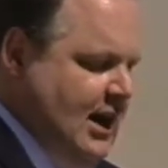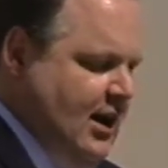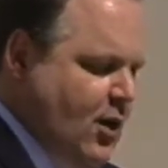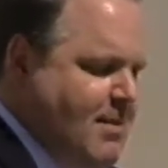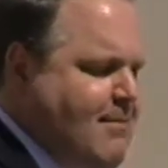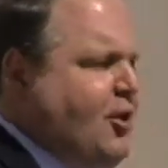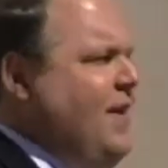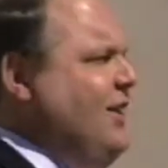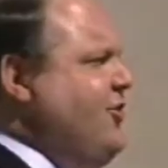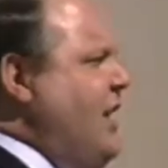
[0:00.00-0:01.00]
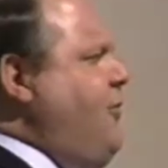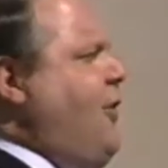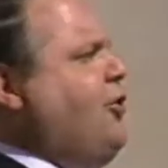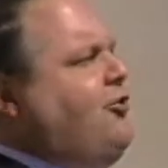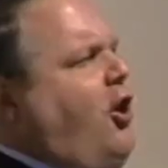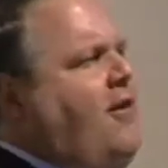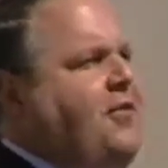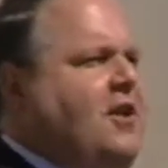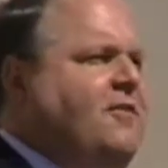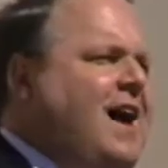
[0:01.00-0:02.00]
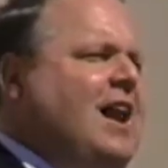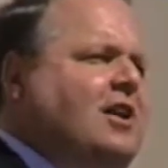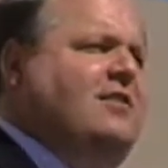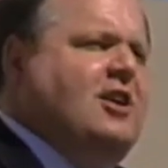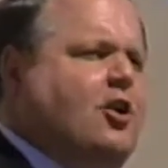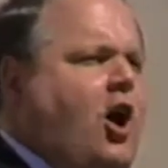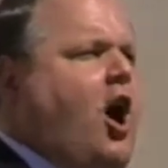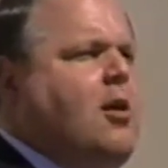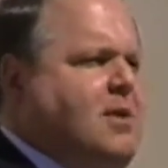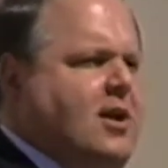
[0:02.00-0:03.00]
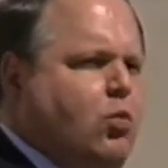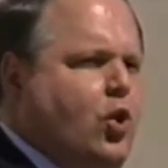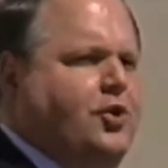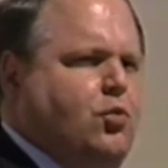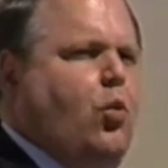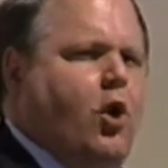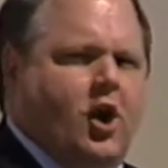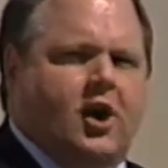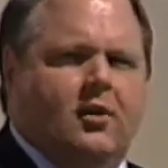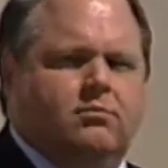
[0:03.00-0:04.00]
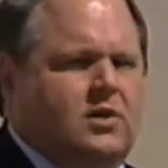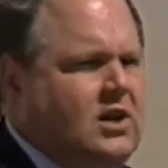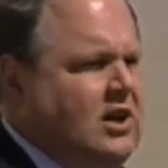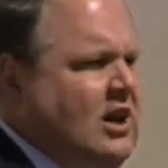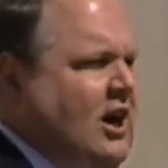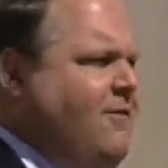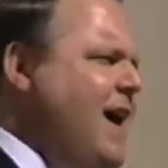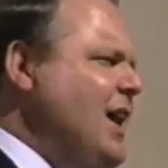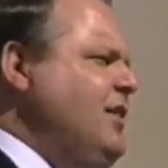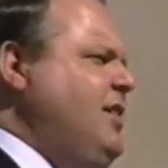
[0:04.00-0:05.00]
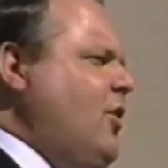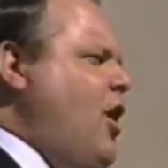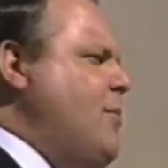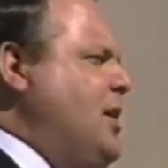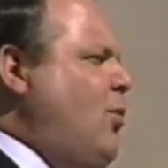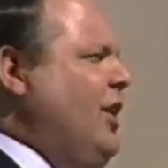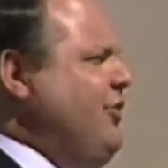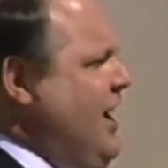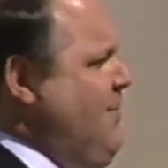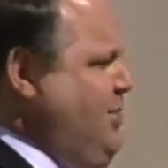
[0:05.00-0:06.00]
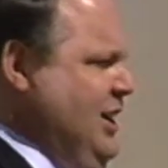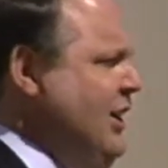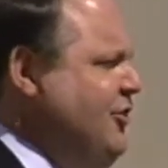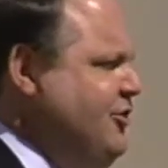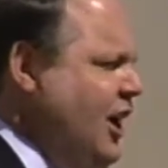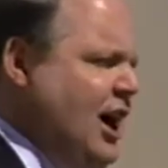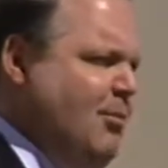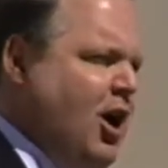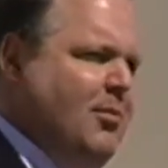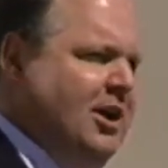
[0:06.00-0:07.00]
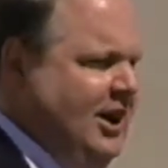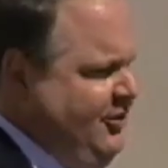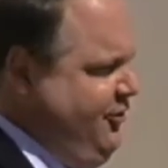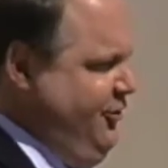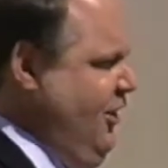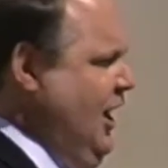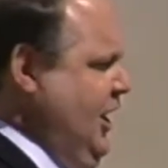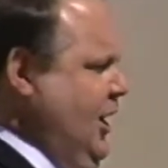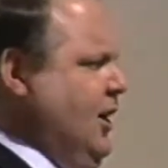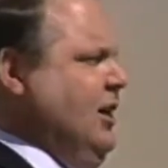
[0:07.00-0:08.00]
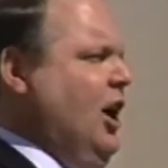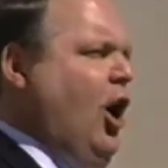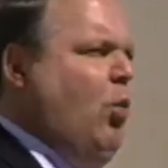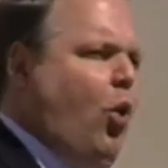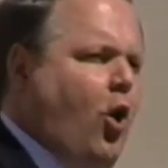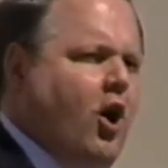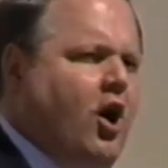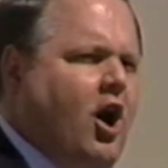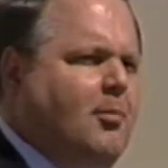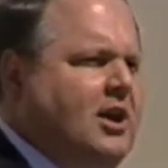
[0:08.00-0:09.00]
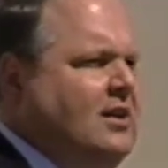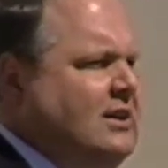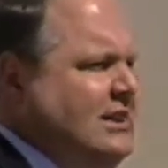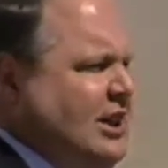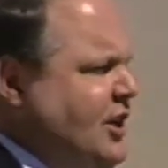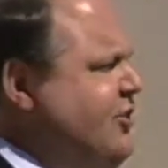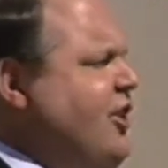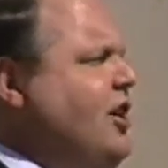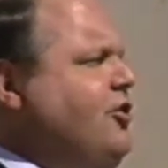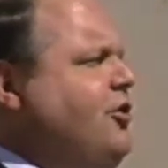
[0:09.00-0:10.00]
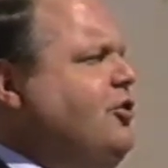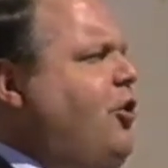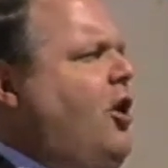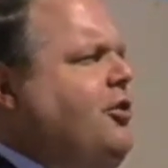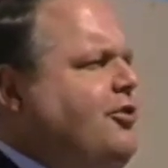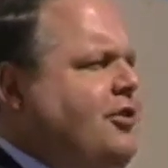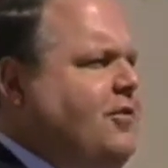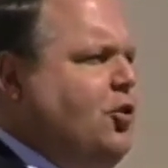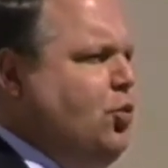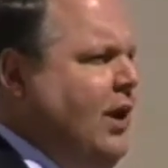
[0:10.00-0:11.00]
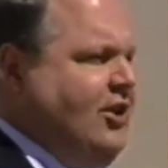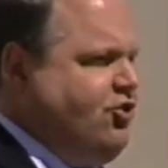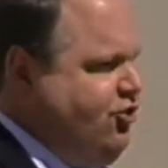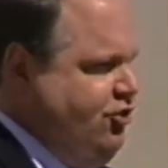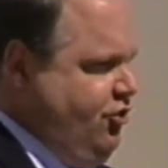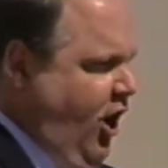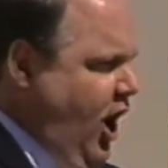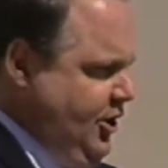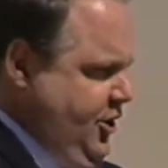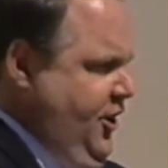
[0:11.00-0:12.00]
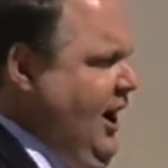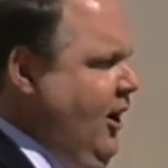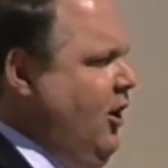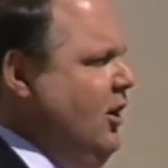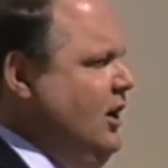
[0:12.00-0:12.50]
Now remember, they said first off that a volunteer army wouldn't work. A volunteer army was a peacetime army. It's not a war army. The sons and daughters of the rich aren't there.